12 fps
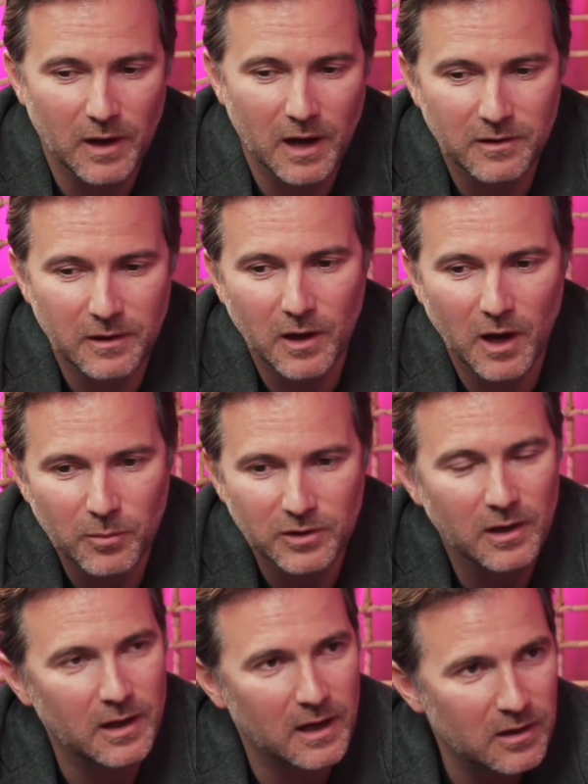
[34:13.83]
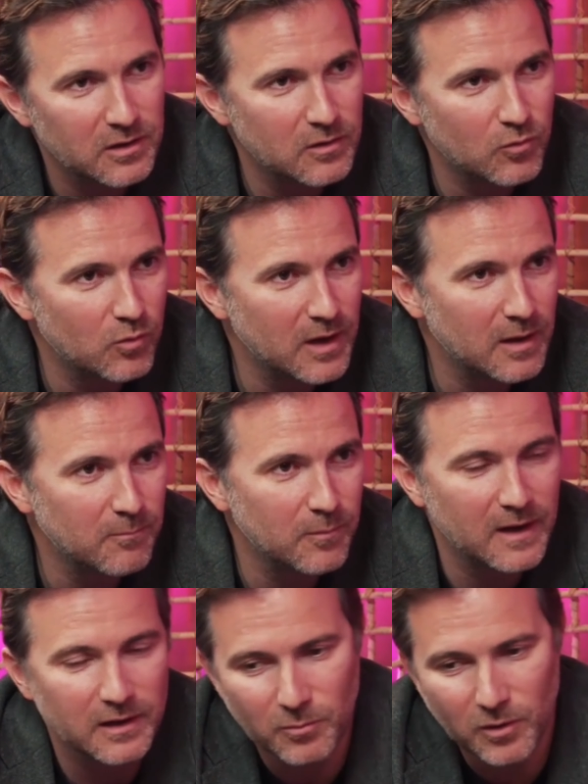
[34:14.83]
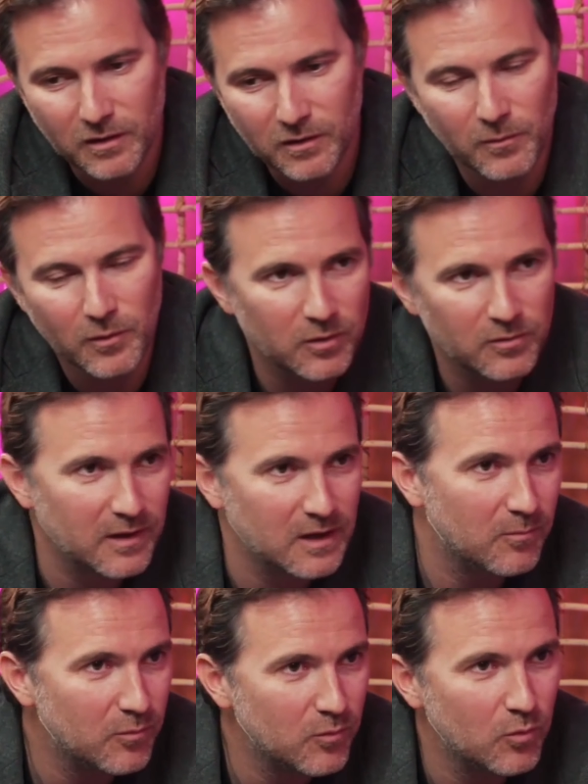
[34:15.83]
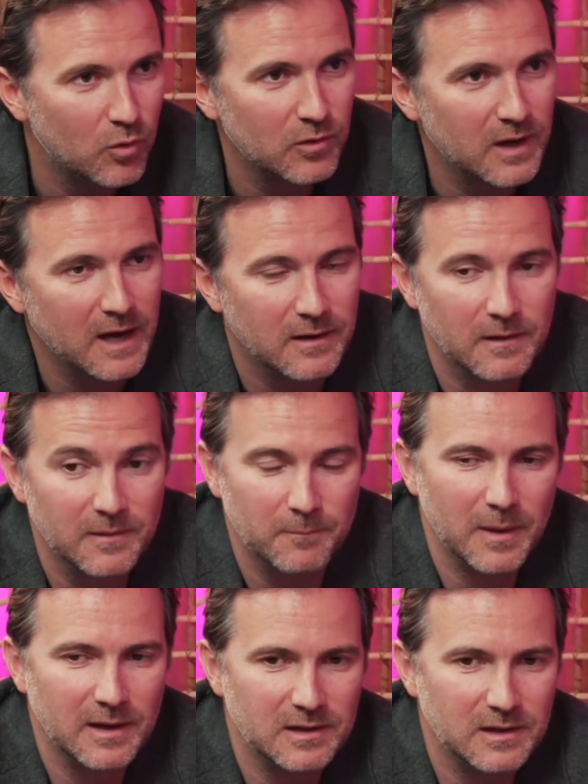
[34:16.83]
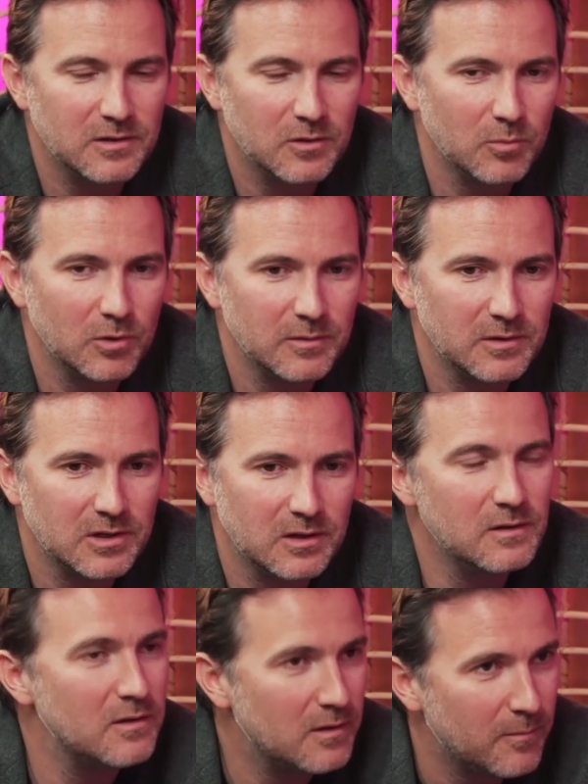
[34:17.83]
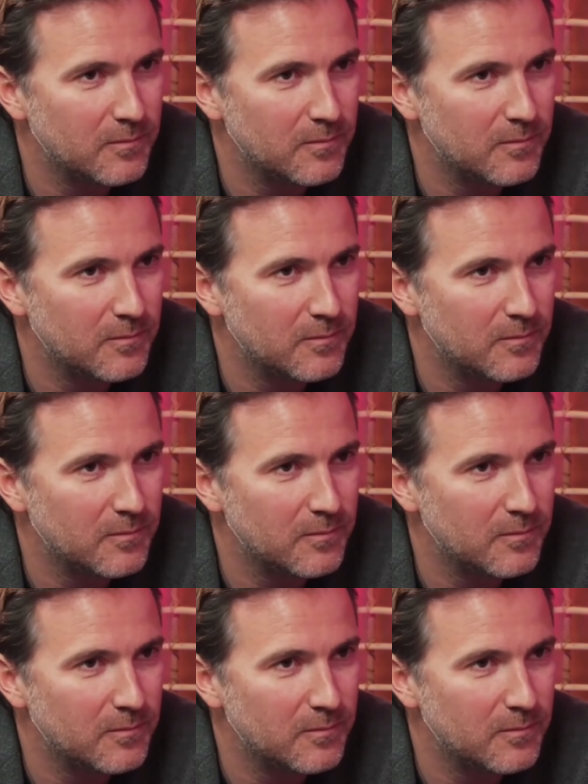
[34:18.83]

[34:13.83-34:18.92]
having garbage collection or heap management, off heap, all that, makes it super efficient.